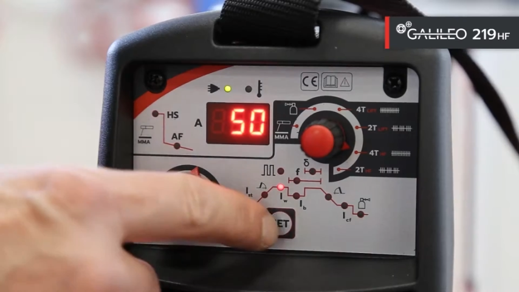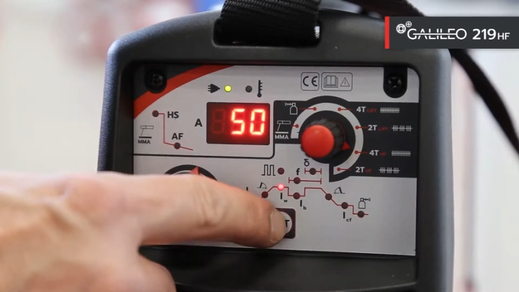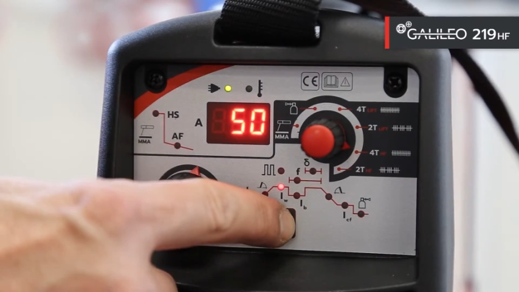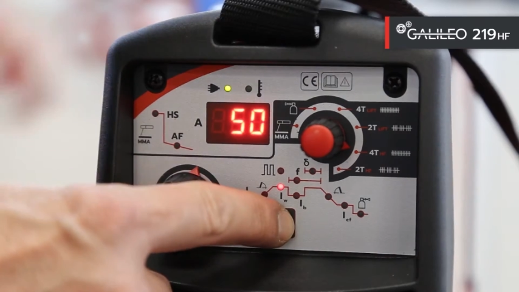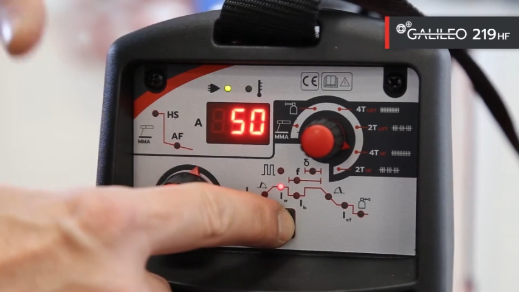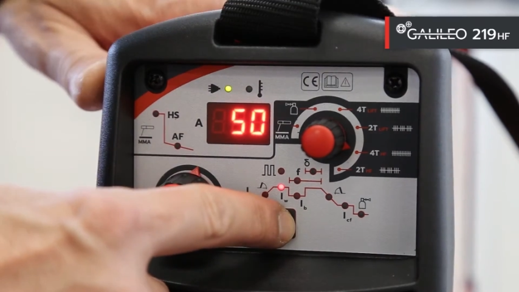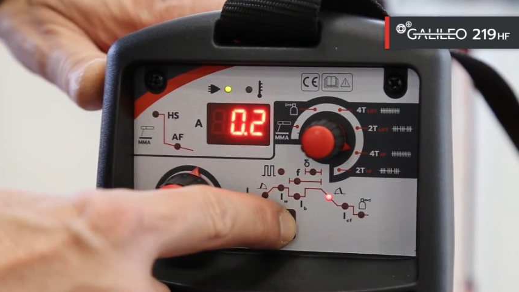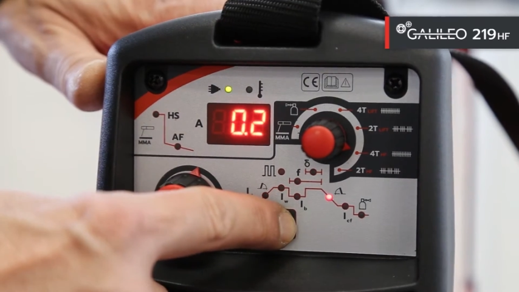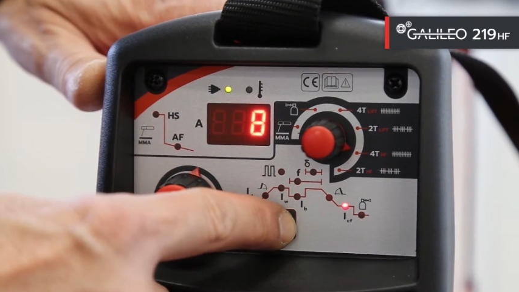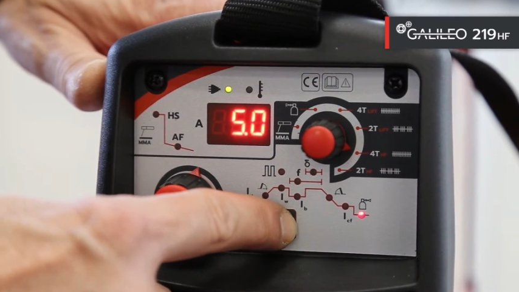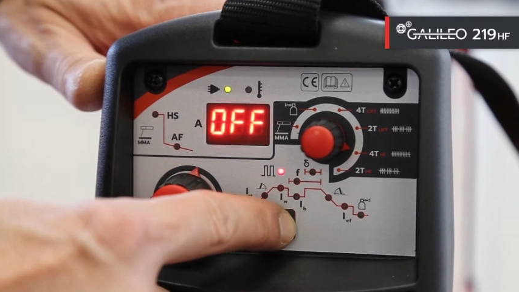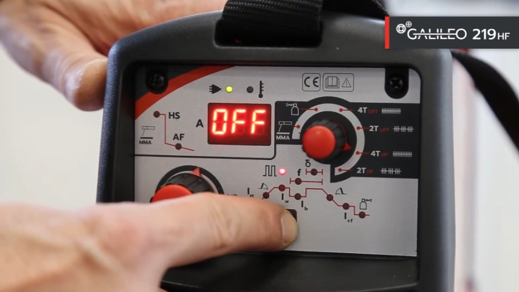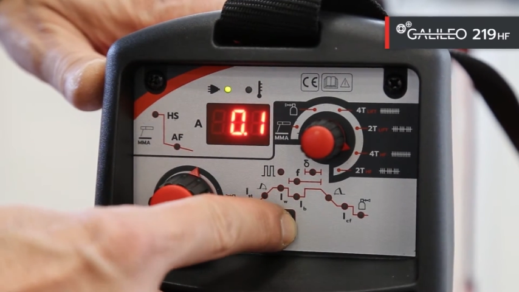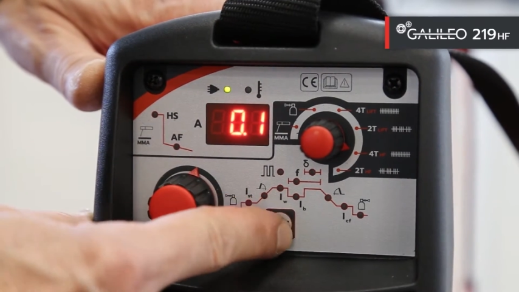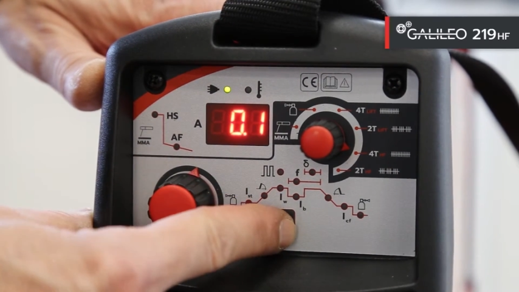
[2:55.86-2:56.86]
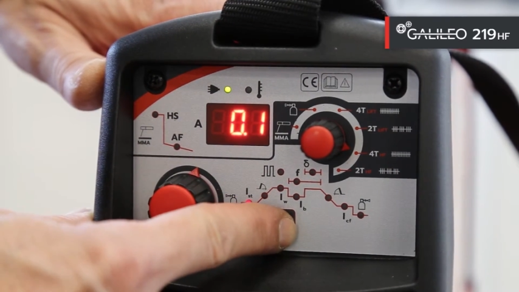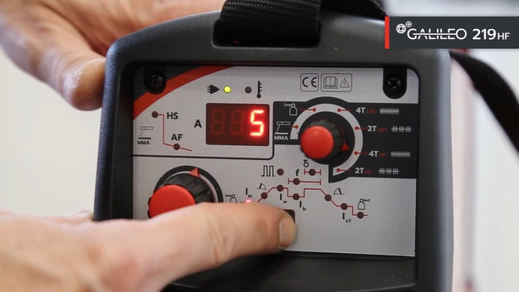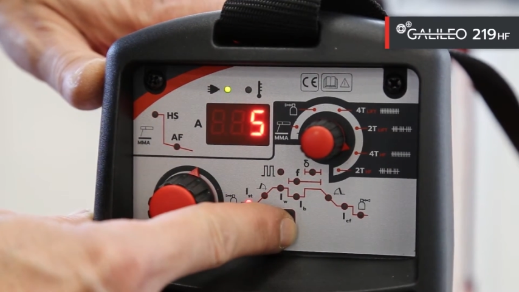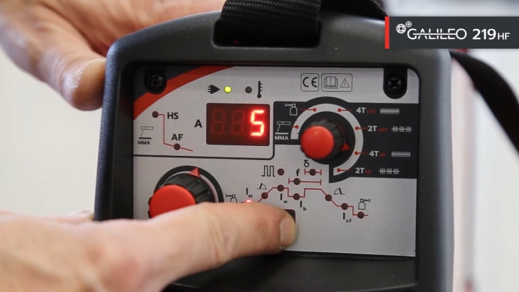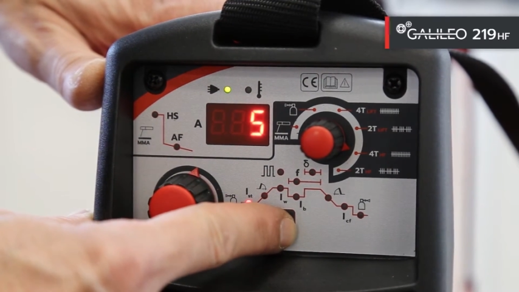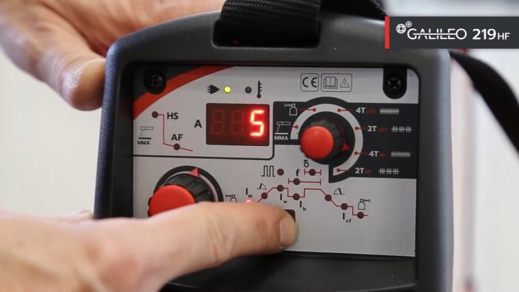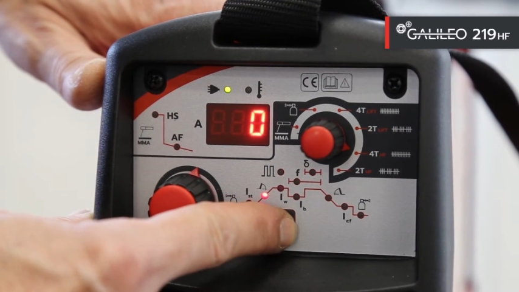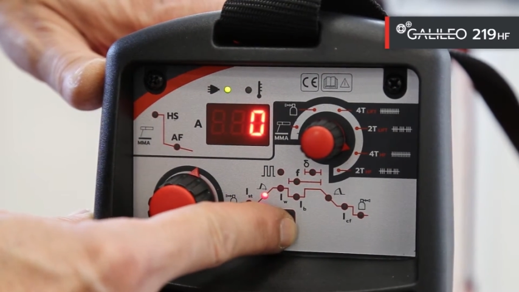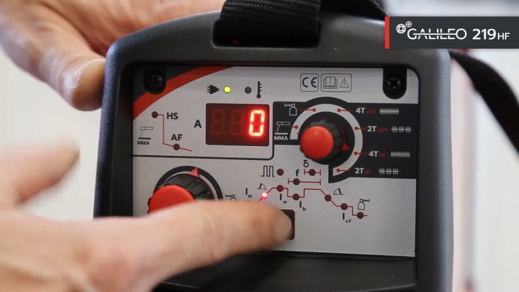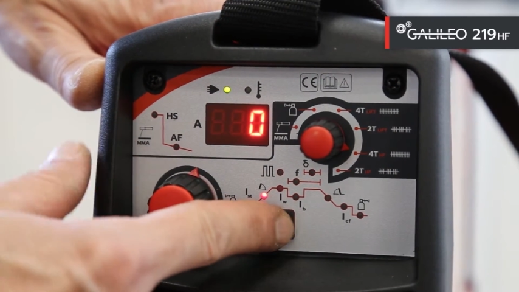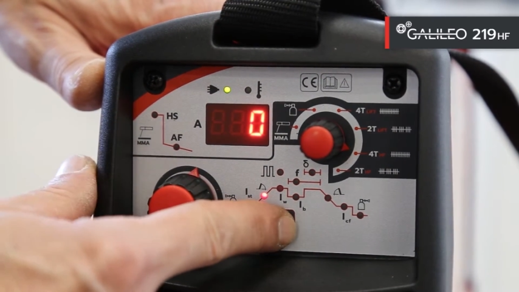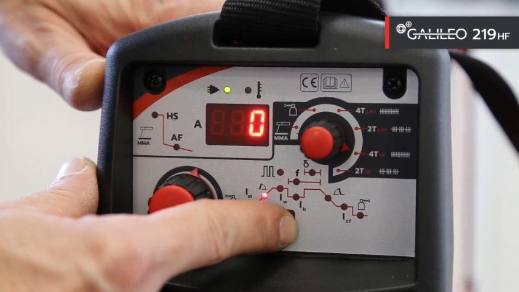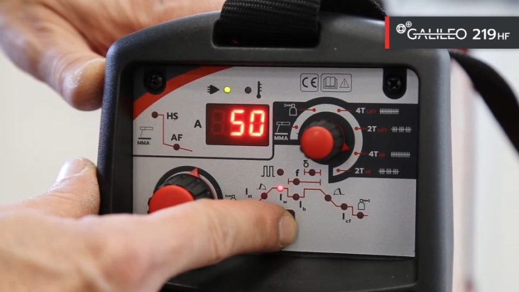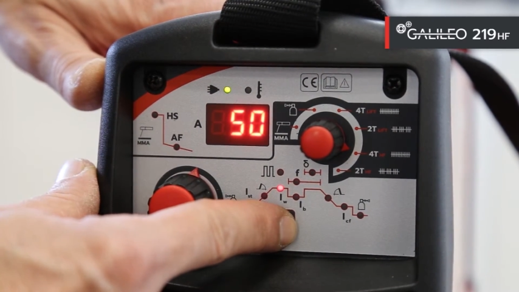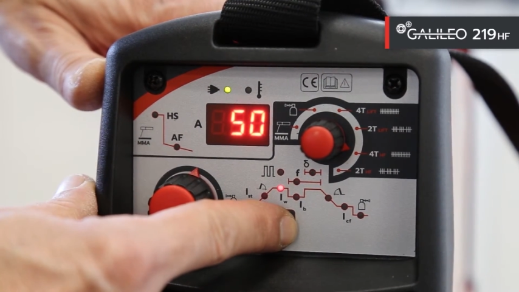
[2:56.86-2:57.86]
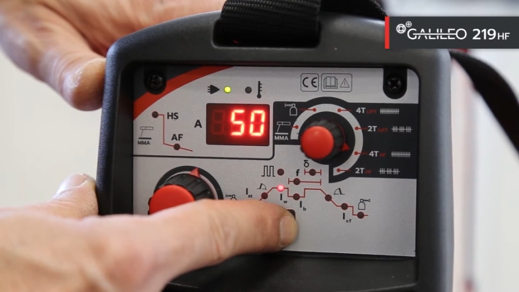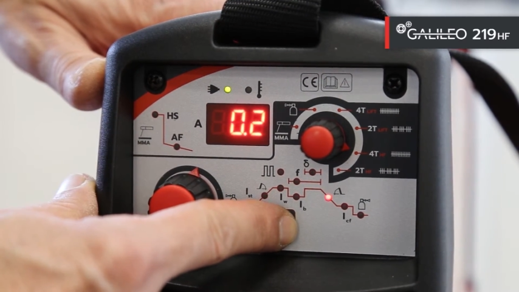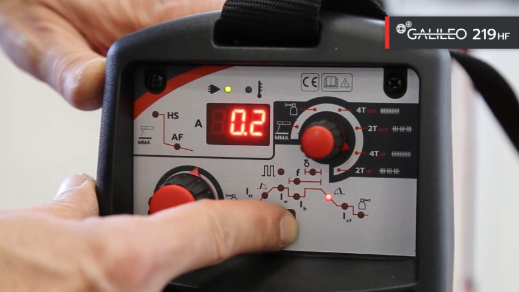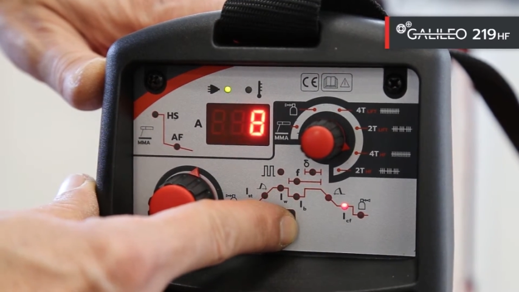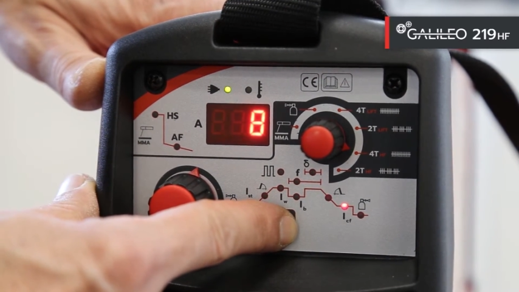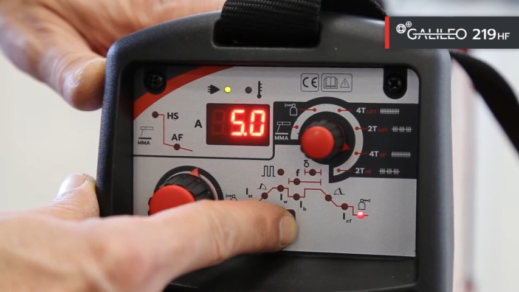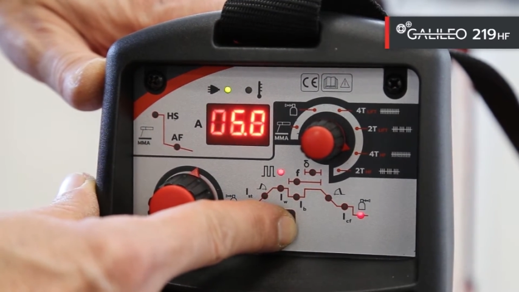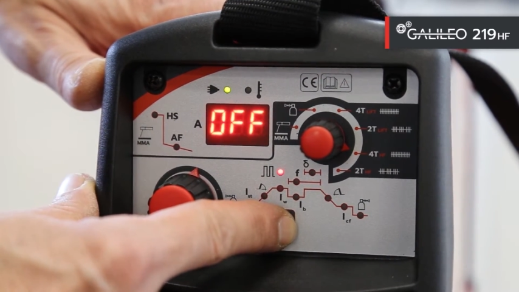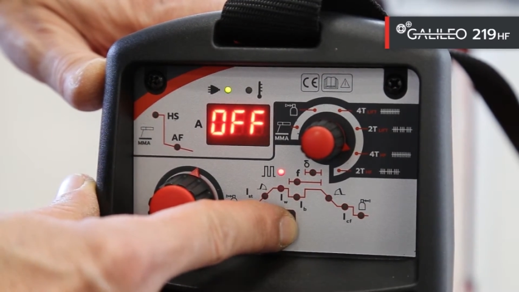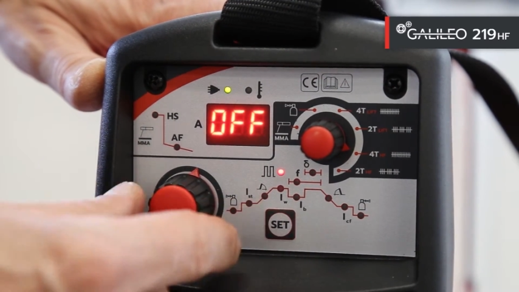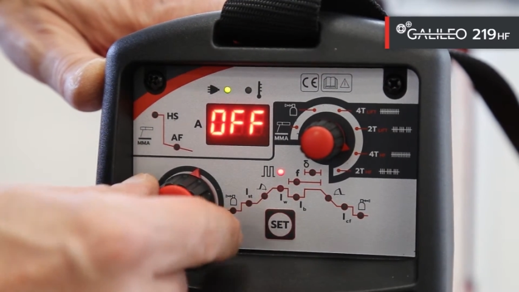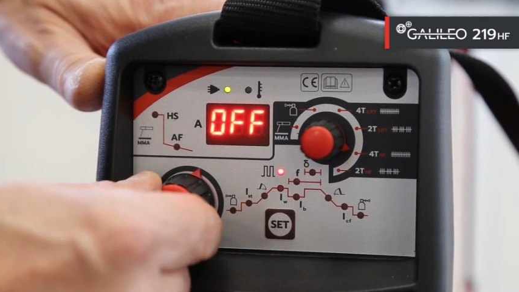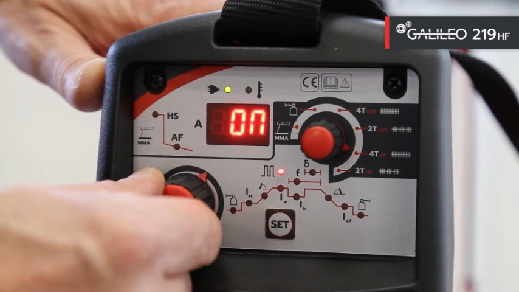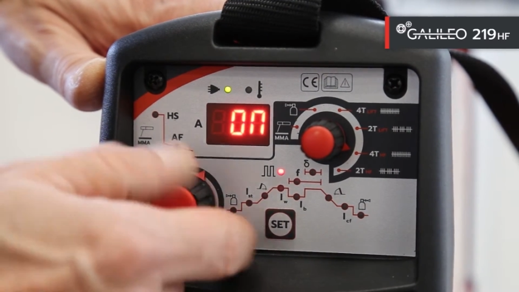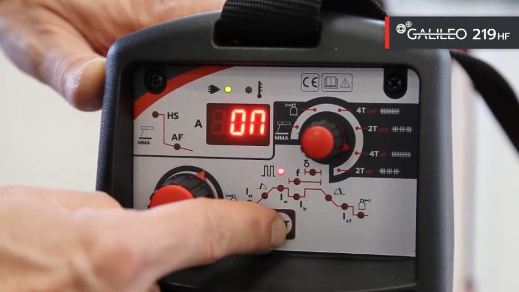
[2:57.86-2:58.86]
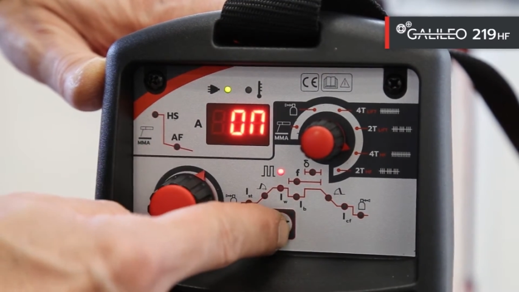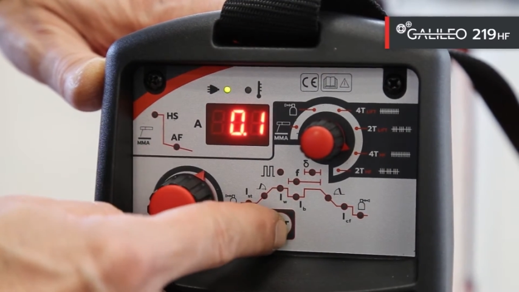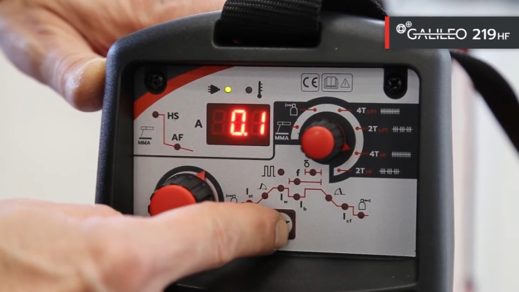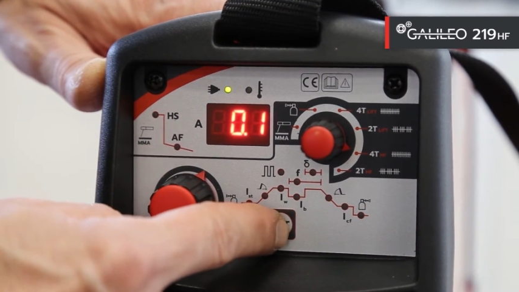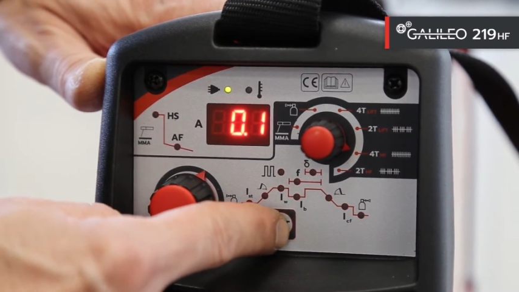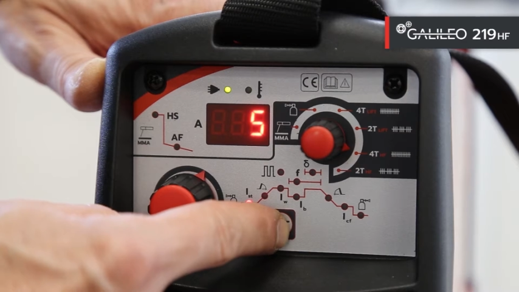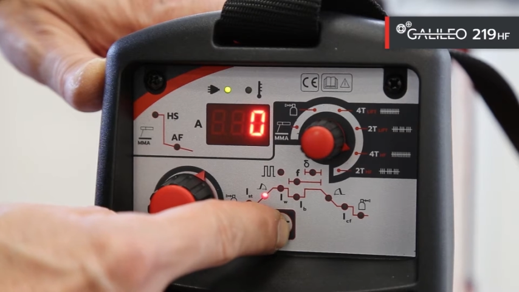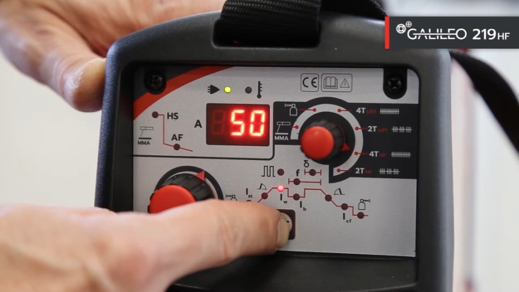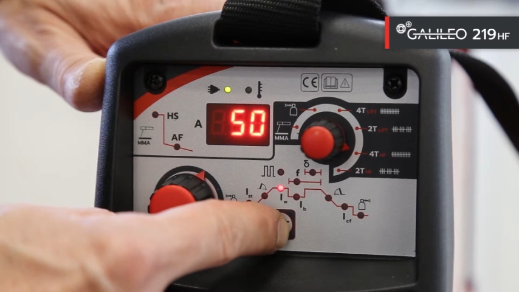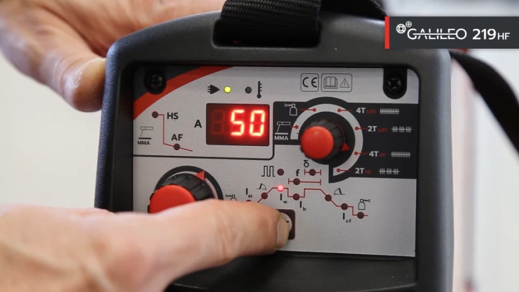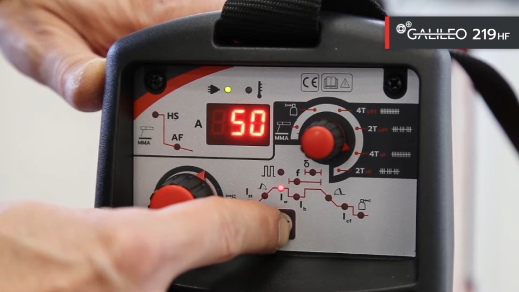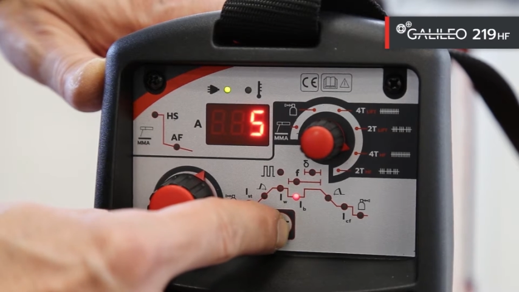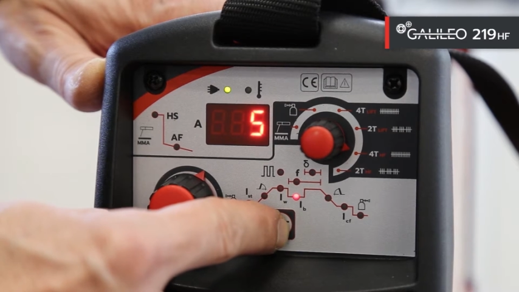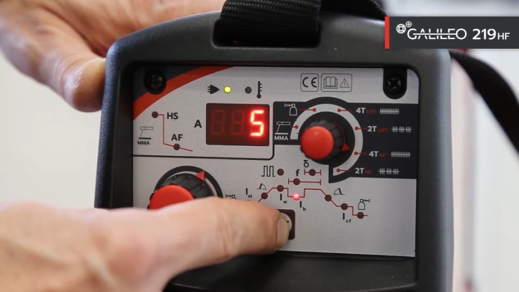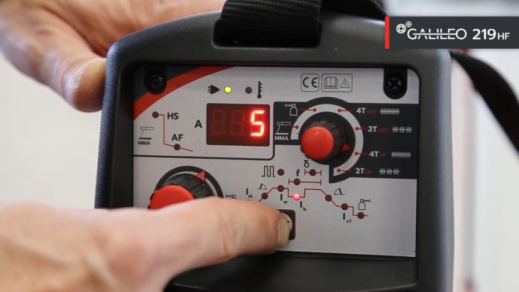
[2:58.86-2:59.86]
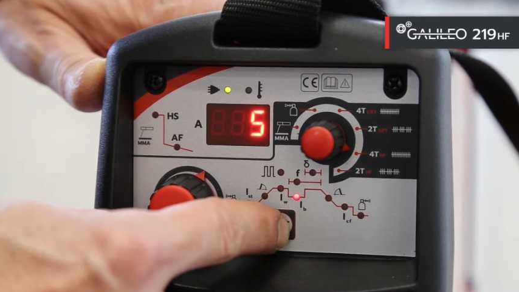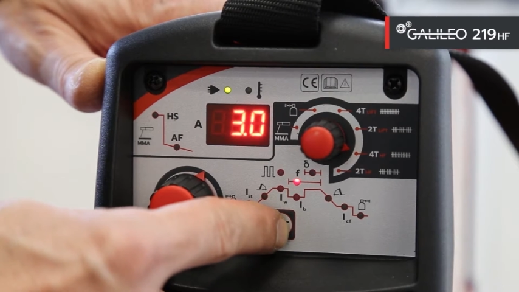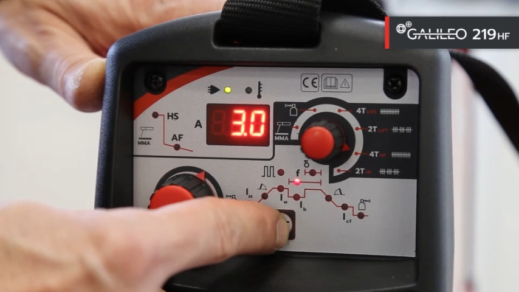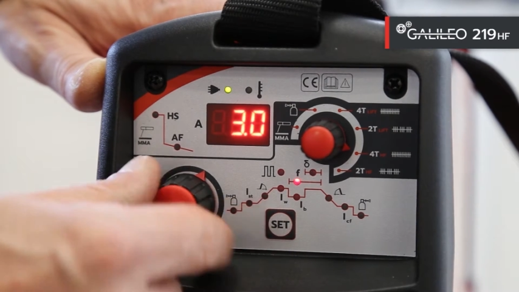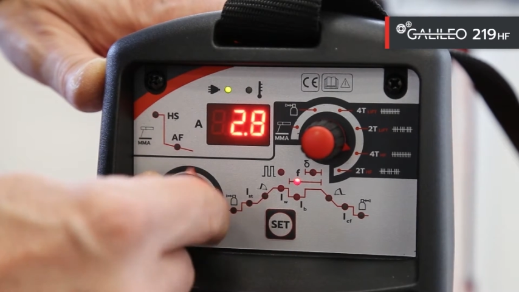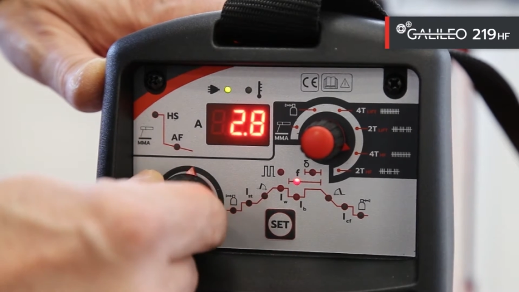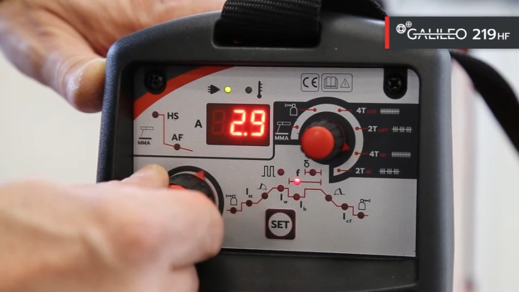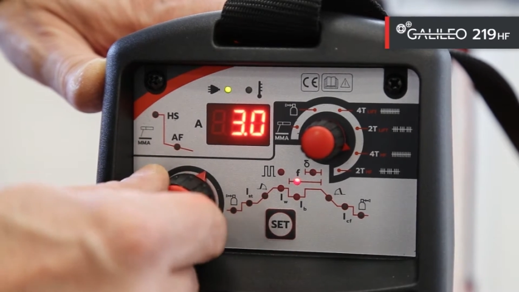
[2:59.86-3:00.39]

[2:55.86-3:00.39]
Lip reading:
[unreadable: no face in view]